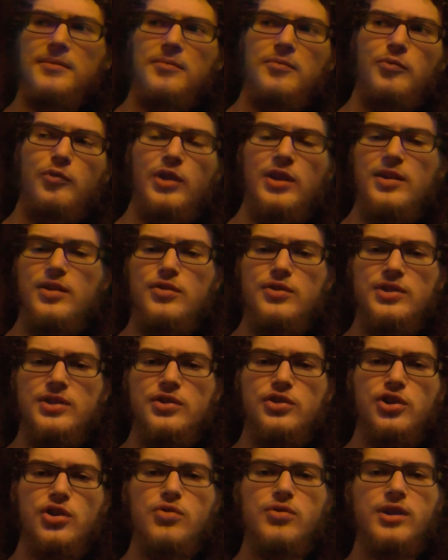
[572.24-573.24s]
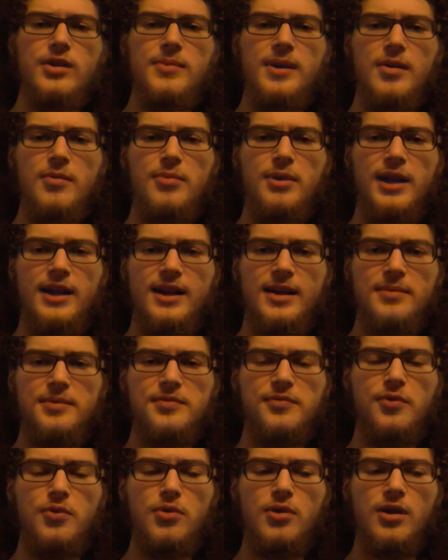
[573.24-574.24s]
We used to joke about Black Ops
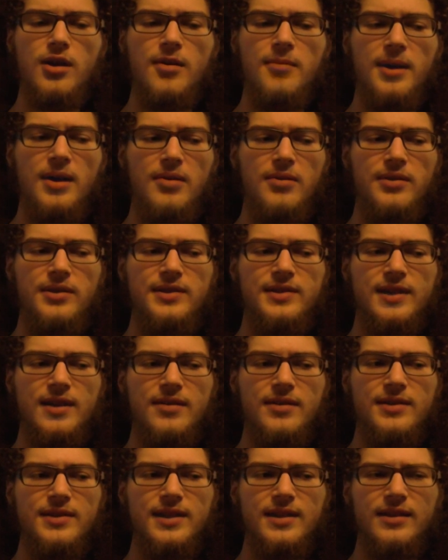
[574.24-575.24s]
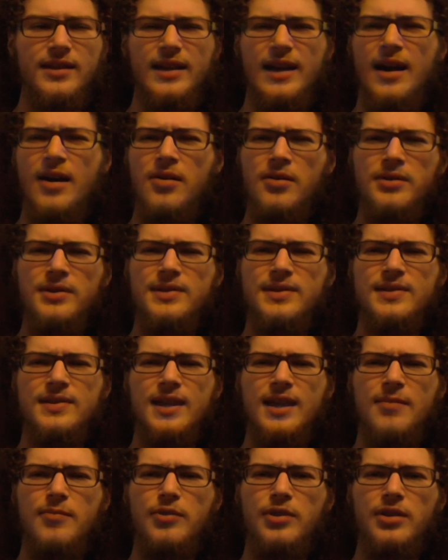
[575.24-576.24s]
4 about the sound design, like, how does this
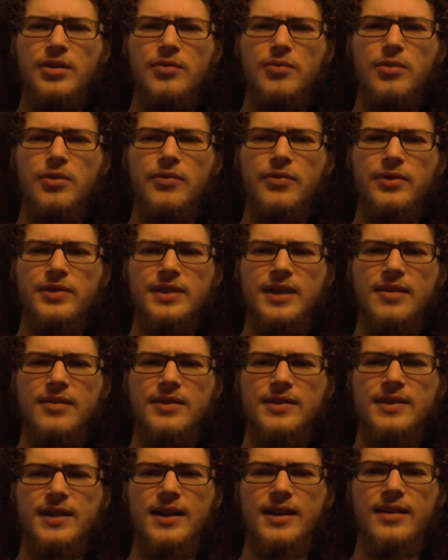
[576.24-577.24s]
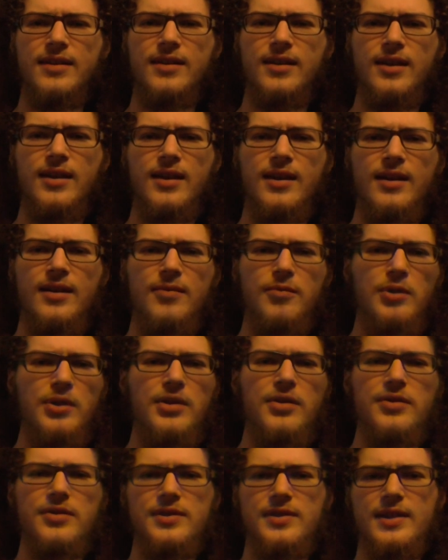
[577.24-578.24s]
game win an award for sound design
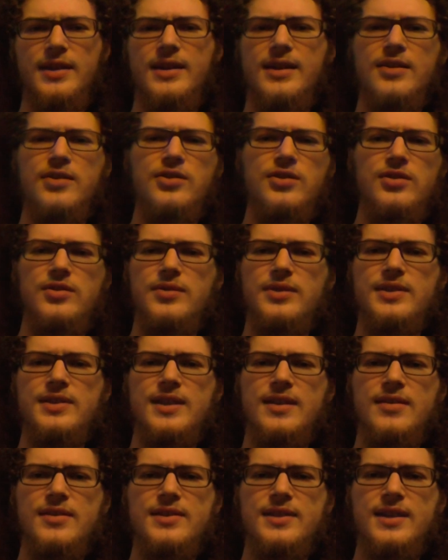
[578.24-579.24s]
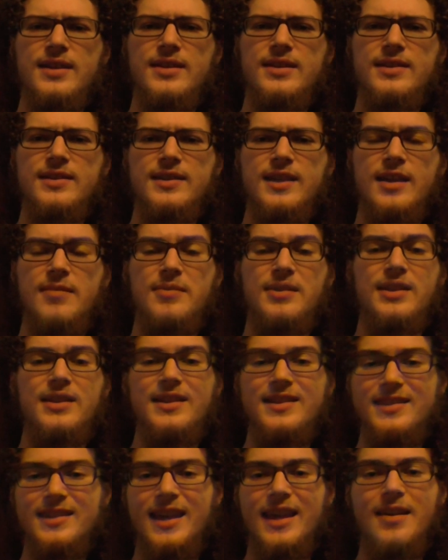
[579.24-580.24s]
when there's like issues with the sound design in this game? And then
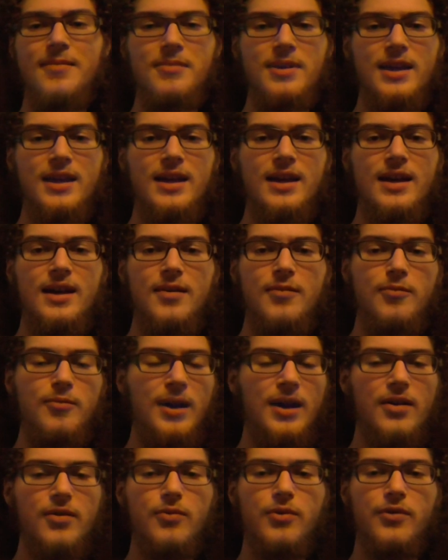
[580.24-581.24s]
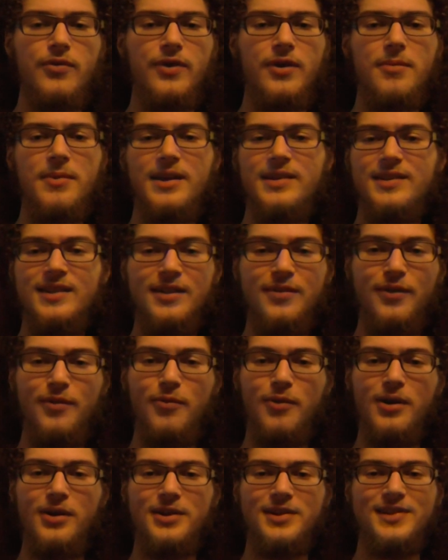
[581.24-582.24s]
this game, Modern Warfare, makes it
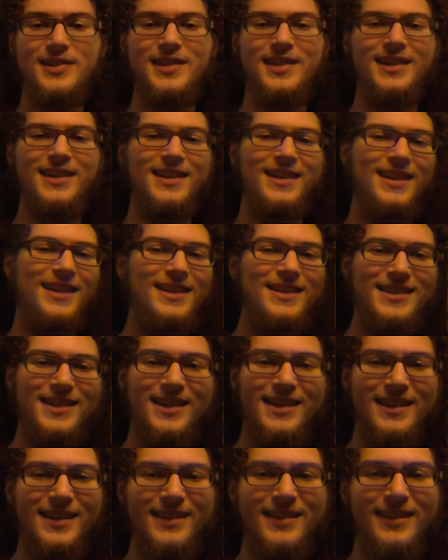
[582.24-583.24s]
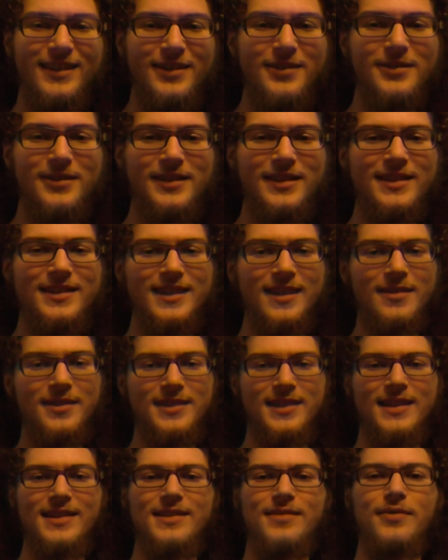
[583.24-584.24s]
even worse. It's like, literally, the sound
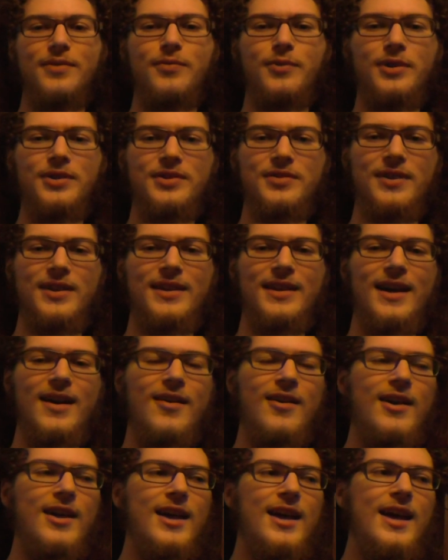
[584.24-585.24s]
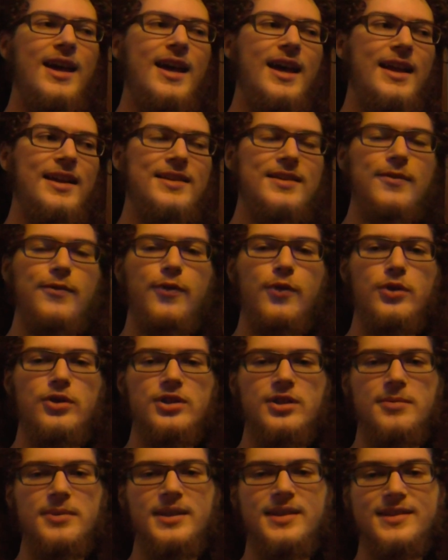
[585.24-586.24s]
design's even worse right now. And it's
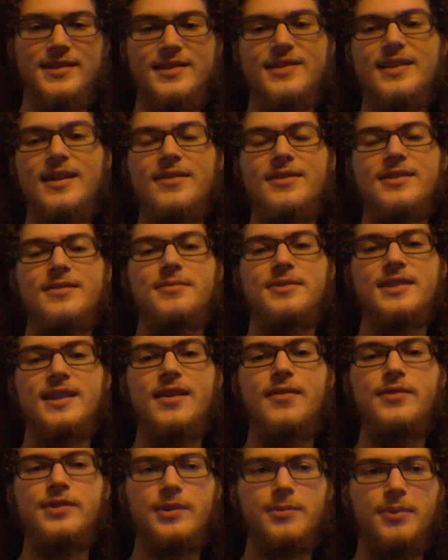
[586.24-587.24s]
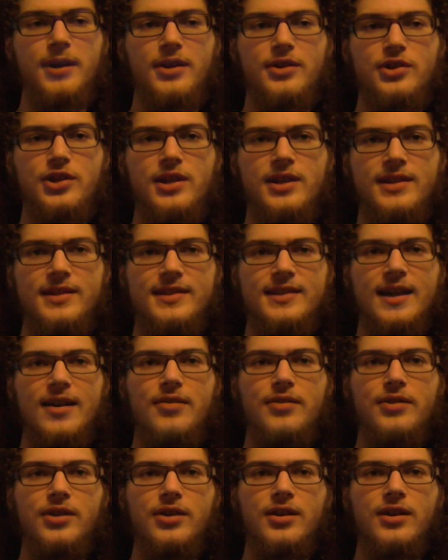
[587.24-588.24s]
unfortunate because the sounds themselves are punchy and
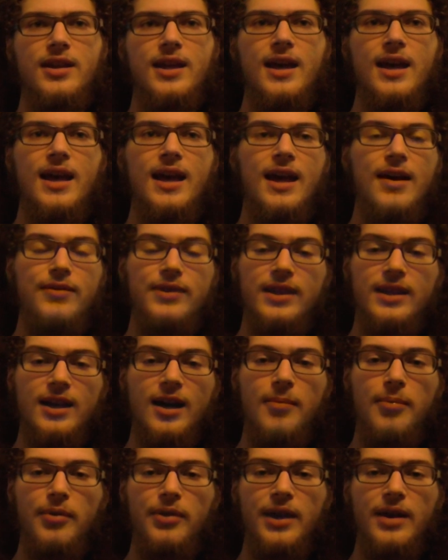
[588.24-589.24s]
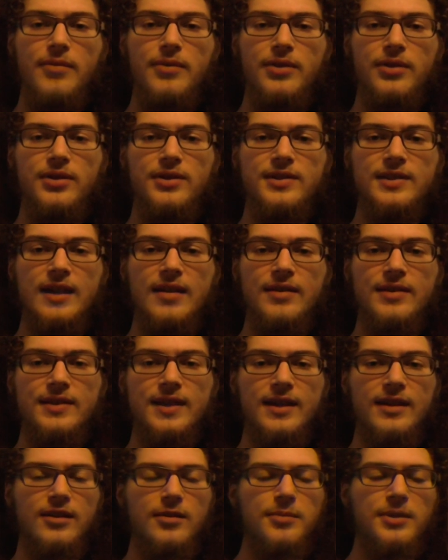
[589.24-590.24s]
sound good. If they couple that with good sound
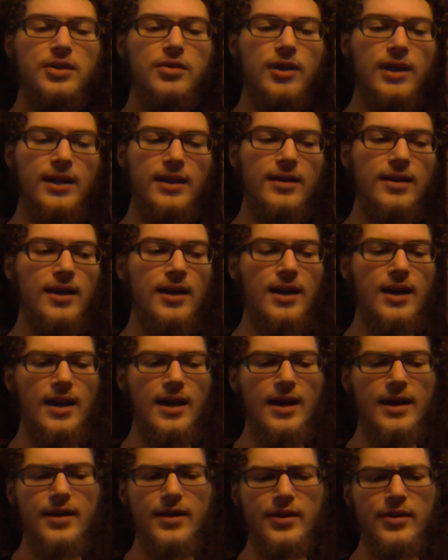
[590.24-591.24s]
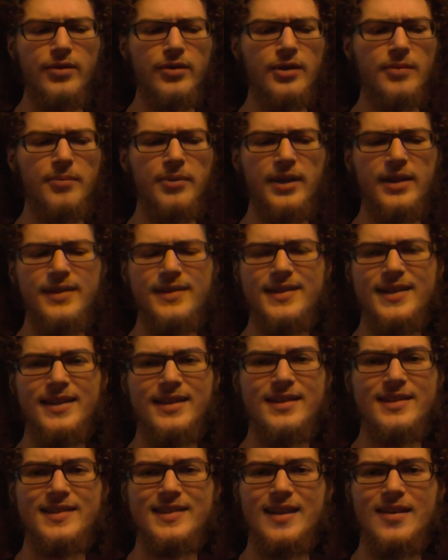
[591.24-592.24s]
design, it'll be great. And another complaint is
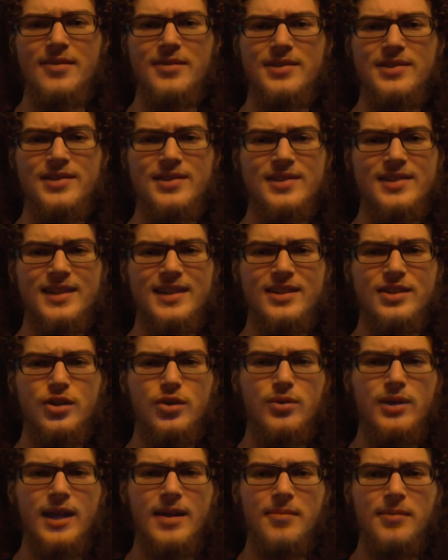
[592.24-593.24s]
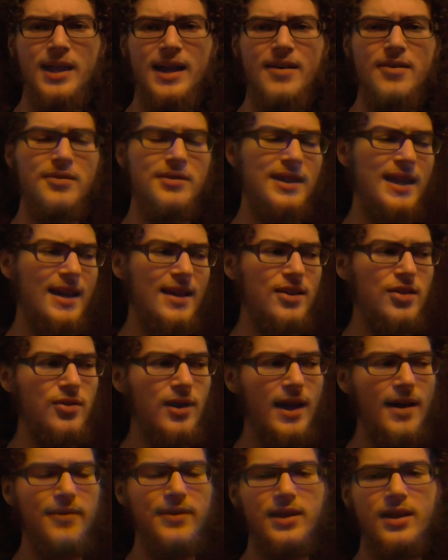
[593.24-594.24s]
that the sound is just like too damn loud. Yeah, you
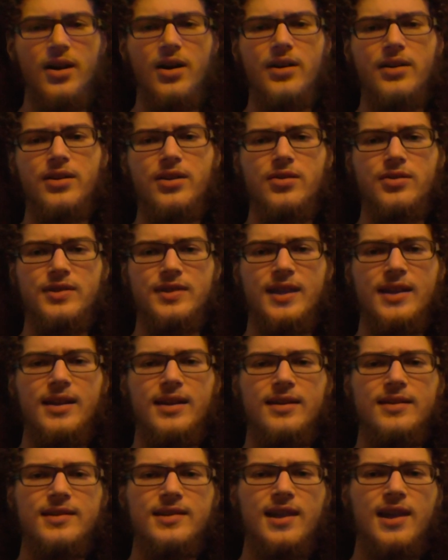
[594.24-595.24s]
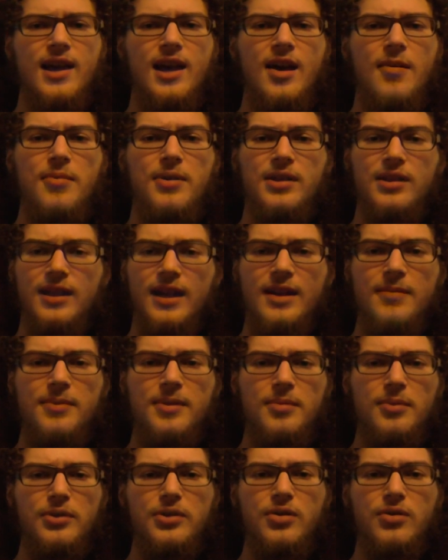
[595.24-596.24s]
have the audio settings, but a lot of
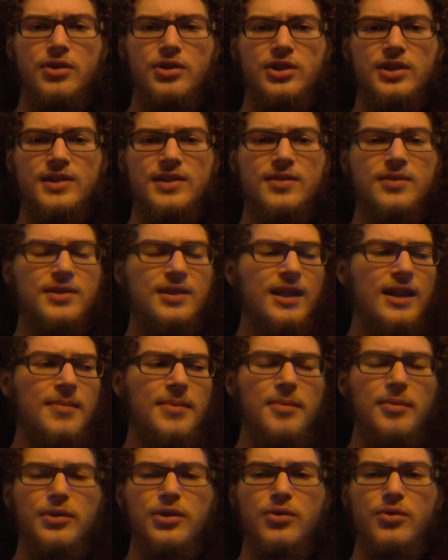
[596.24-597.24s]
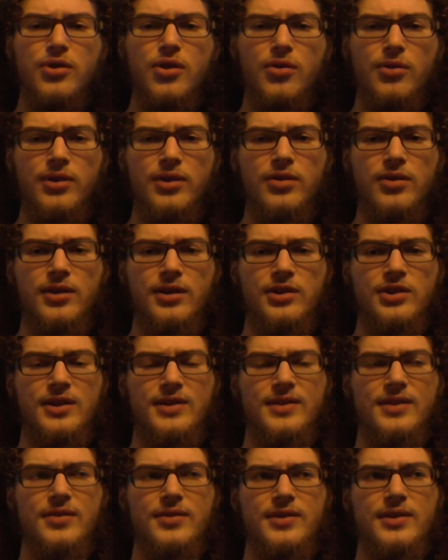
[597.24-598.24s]
people don't adjust those. A lot of people don't know that you can
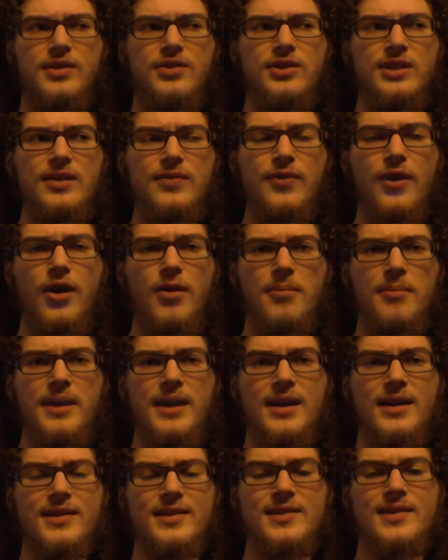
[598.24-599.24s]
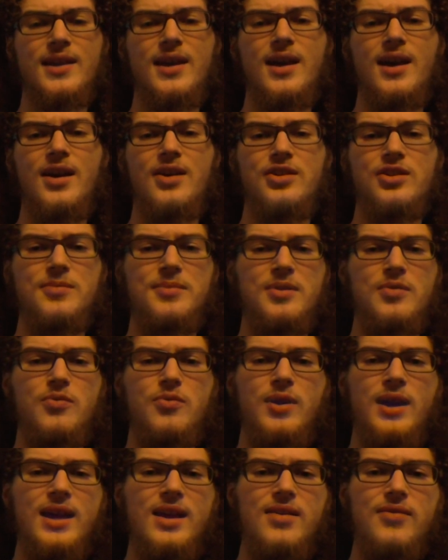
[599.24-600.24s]
adjust those. The default mix should be
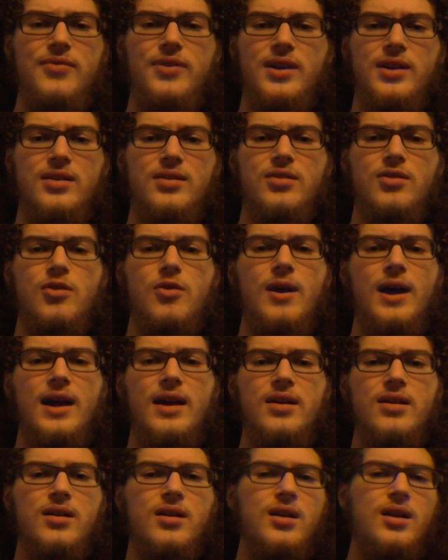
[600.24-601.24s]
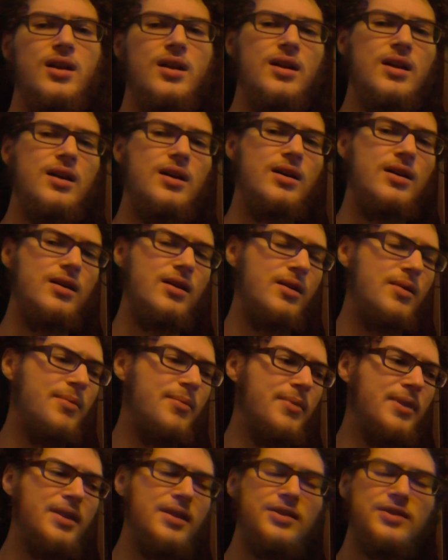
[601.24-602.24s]
way fucking quieter.
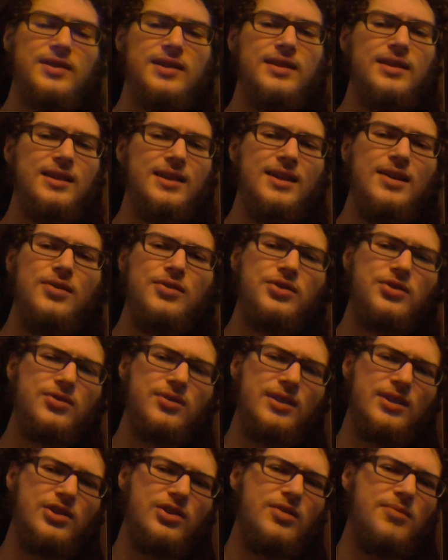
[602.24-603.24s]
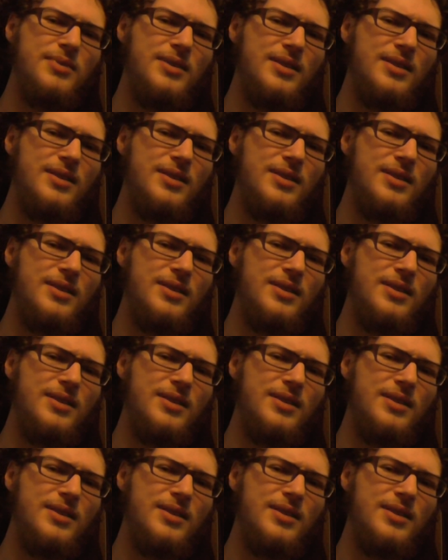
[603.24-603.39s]
The kill streak should